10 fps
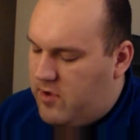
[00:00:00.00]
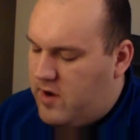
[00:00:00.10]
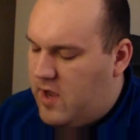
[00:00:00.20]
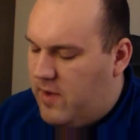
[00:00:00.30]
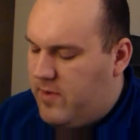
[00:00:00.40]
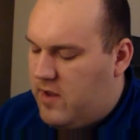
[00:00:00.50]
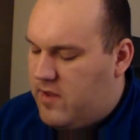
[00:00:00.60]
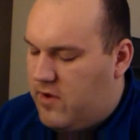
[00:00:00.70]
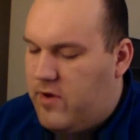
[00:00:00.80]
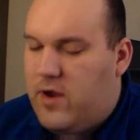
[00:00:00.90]
you can nominate
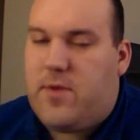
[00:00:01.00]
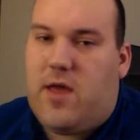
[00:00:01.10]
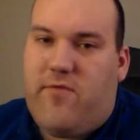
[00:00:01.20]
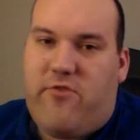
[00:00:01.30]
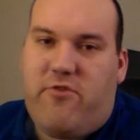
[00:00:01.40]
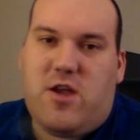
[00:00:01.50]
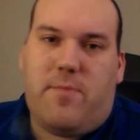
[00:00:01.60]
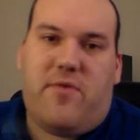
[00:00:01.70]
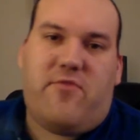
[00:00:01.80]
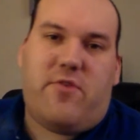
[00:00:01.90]
a single enemy infantry,
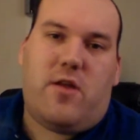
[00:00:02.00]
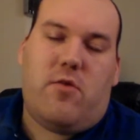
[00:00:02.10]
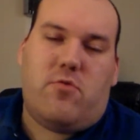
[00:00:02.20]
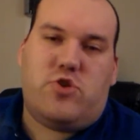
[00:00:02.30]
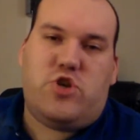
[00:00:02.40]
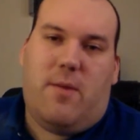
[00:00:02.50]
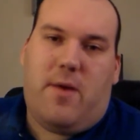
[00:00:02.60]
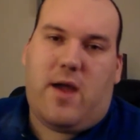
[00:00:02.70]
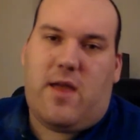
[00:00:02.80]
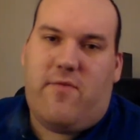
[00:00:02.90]
jump infantry, or
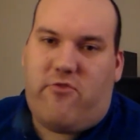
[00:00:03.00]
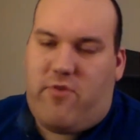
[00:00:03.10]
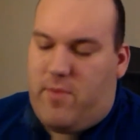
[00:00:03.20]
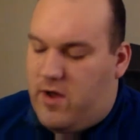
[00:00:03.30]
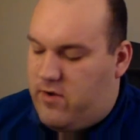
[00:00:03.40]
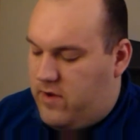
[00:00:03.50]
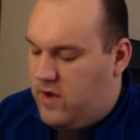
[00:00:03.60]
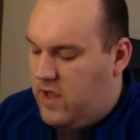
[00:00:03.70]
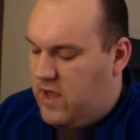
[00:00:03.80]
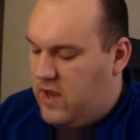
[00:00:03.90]
jetpack infantry model
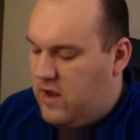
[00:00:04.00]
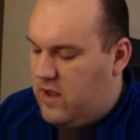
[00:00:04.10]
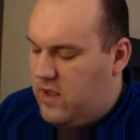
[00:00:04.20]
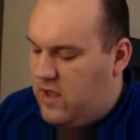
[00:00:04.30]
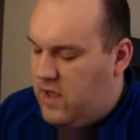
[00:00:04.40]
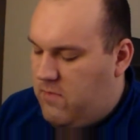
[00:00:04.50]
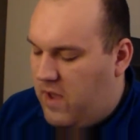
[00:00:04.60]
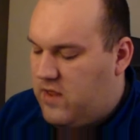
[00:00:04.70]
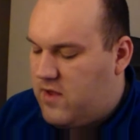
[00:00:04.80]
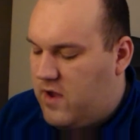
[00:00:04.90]
in
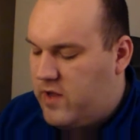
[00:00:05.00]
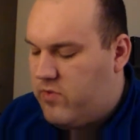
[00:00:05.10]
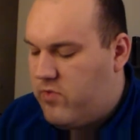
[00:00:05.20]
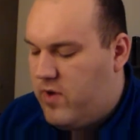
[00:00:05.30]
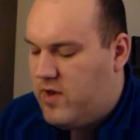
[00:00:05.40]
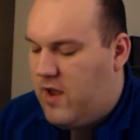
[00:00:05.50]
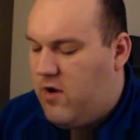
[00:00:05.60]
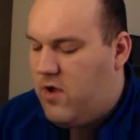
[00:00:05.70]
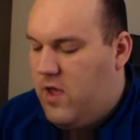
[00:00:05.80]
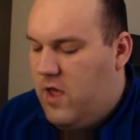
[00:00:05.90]
base contact with the Red
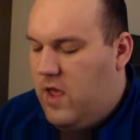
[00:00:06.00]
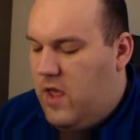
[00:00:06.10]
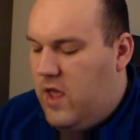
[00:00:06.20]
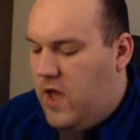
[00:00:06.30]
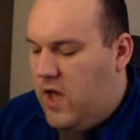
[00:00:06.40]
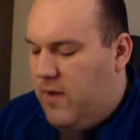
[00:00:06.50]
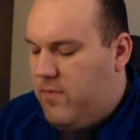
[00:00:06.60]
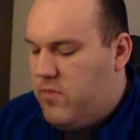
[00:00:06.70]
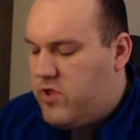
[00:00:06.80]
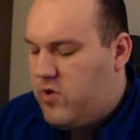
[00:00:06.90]
Terror.
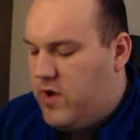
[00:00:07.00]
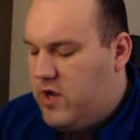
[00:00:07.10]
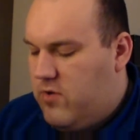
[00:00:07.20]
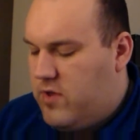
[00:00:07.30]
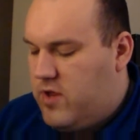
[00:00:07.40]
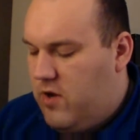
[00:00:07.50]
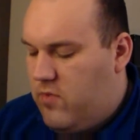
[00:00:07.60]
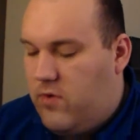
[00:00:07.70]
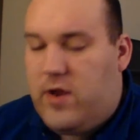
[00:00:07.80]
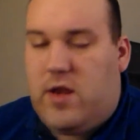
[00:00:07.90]
So what you do is you
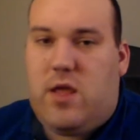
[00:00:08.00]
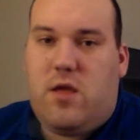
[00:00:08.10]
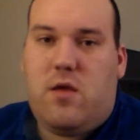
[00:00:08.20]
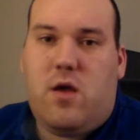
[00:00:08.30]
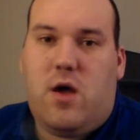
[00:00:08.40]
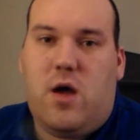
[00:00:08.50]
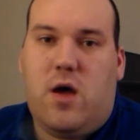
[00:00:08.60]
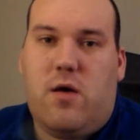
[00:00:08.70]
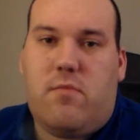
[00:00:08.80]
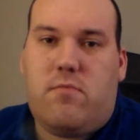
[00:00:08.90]
don't roll any
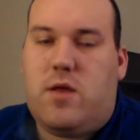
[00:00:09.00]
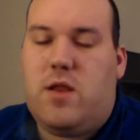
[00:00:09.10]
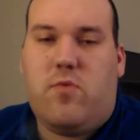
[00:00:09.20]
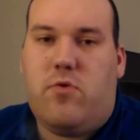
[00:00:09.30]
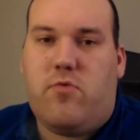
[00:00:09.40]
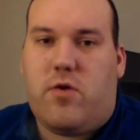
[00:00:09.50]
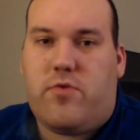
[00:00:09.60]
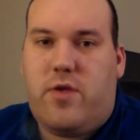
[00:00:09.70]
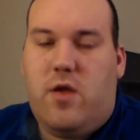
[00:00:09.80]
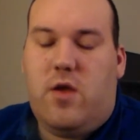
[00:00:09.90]
wound
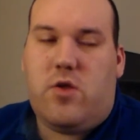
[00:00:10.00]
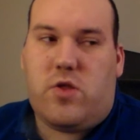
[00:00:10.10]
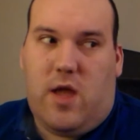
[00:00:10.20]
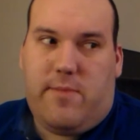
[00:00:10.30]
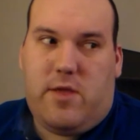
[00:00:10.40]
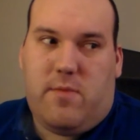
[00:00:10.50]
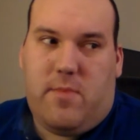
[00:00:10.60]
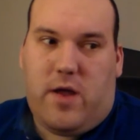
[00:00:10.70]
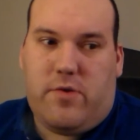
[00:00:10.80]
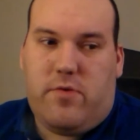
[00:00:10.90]
rolls. You just nominate the
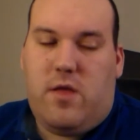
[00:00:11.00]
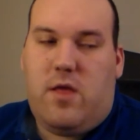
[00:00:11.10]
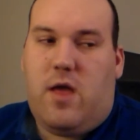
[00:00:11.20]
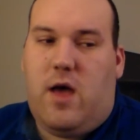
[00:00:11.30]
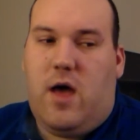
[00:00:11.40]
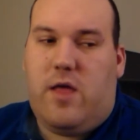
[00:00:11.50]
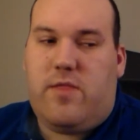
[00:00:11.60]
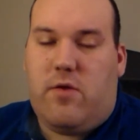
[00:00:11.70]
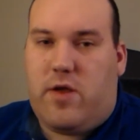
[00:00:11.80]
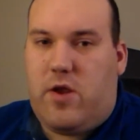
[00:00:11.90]
model.
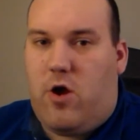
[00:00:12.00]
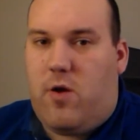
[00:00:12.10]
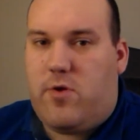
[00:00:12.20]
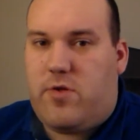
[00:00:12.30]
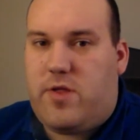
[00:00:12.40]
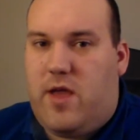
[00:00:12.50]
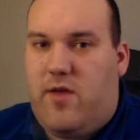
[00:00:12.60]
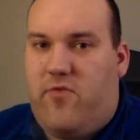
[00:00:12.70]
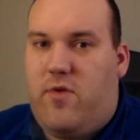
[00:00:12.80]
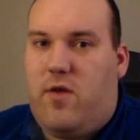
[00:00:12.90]
They don't get armor
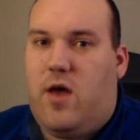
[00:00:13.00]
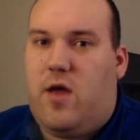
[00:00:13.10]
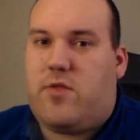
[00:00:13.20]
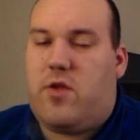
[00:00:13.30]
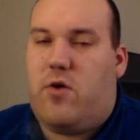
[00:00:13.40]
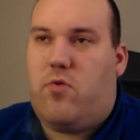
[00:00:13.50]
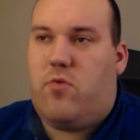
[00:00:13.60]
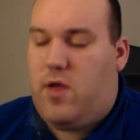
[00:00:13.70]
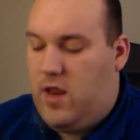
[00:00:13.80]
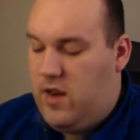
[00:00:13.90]
save,
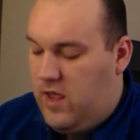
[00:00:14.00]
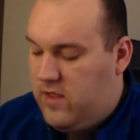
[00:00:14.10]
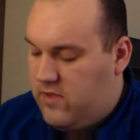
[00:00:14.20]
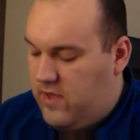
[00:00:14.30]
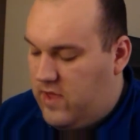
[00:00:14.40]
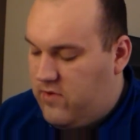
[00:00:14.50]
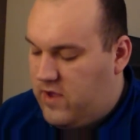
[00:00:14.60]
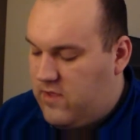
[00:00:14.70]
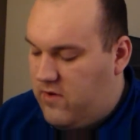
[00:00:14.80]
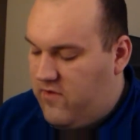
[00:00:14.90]
so they
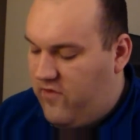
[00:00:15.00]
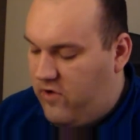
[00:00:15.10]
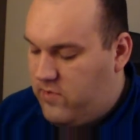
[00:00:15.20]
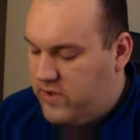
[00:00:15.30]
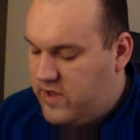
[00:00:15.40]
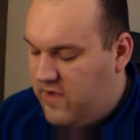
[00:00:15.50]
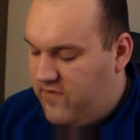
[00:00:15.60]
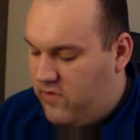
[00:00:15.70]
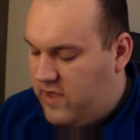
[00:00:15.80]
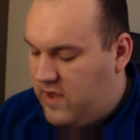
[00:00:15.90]
either get their invulnerable
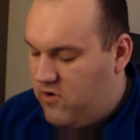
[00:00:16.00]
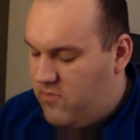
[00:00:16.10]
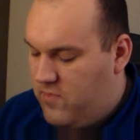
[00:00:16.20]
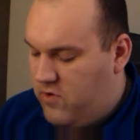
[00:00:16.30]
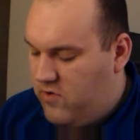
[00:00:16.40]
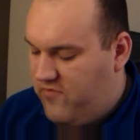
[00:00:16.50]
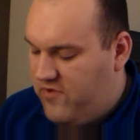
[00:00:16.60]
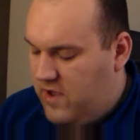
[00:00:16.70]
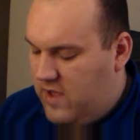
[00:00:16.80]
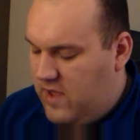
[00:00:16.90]
save or they get
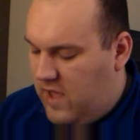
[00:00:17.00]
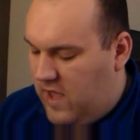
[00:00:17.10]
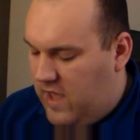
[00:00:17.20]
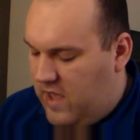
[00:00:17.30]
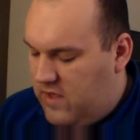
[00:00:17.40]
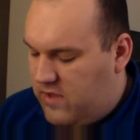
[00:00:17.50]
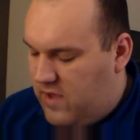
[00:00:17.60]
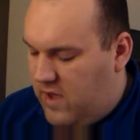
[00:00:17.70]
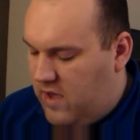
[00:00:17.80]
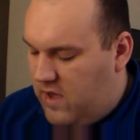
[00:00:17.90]
removed as
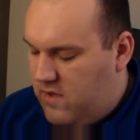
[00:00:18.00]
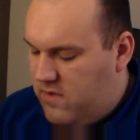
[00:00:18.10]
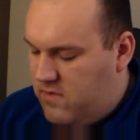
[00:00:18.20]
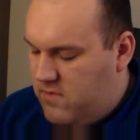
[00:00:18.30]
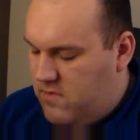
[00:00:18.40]
a